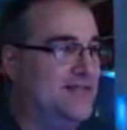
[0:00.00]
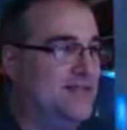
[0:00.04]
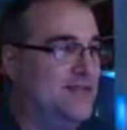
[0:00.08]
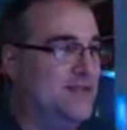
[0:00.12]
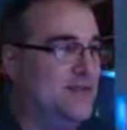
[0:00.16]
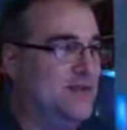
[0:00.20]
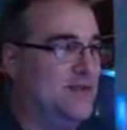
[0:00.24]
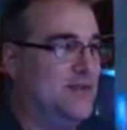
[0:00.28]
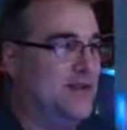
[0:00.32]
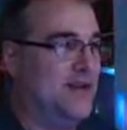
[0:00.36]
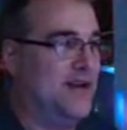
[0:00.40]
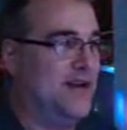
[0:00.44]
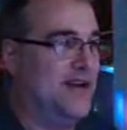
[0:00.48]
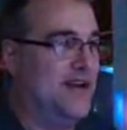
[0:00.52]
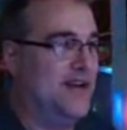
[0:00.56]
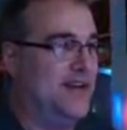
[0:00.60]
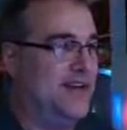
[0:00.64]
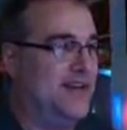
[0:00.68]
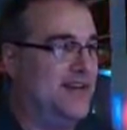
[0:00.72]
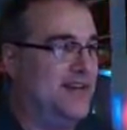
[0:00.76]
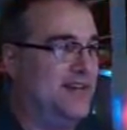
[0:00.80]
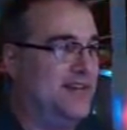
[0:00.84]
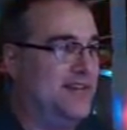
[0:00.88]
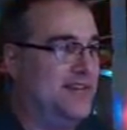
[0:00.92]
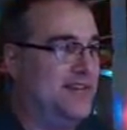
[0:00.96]
Okay.
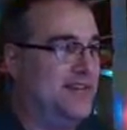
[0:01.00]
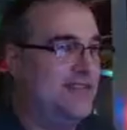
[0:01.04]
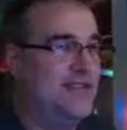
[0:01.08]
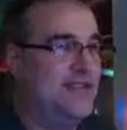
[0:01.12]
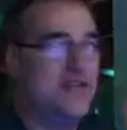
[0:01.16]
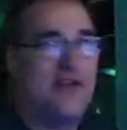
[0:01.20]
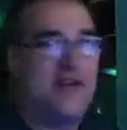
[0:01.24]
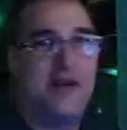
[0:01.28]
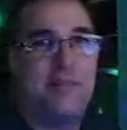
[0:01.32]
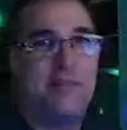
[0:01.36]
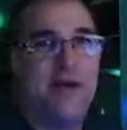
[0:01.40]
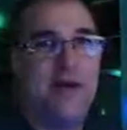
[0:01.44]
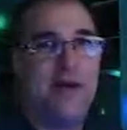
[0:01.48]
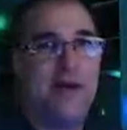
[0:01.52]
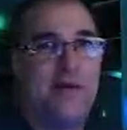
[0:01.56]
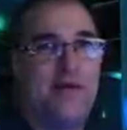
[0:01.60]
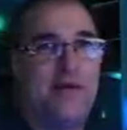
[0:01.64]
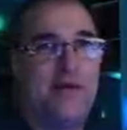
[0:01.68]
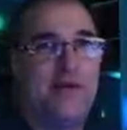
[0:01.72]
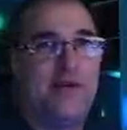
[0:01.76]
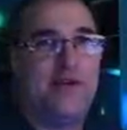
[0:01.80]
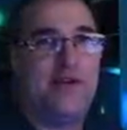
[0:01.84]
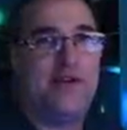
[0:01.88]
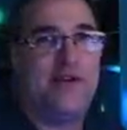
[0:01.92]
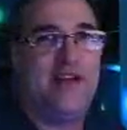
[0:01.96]
Come back with
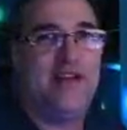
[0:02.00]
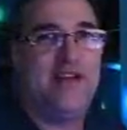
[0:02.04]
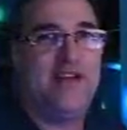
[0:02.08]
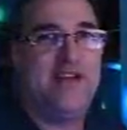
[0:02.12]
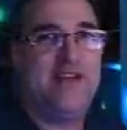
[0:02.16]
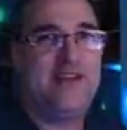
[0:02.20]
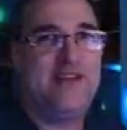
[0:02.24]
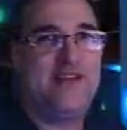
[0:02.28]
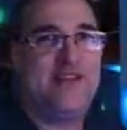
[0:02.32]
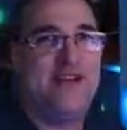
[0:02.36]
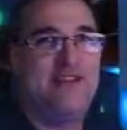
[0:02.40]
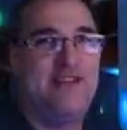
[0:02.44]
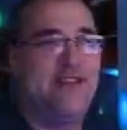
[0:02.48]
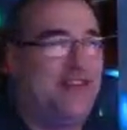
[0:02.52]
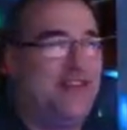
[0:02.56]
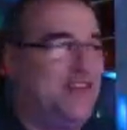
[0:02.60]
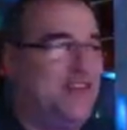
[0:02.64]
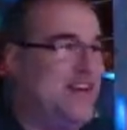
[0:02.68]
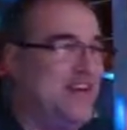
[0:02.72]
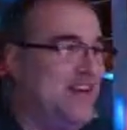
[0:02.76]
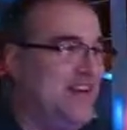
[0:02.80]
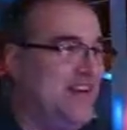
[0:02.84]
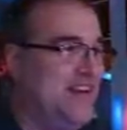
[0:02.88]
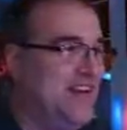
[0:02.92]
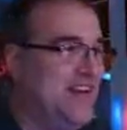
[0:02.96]
all your kidneys and
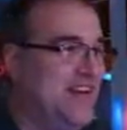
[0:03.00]
everything?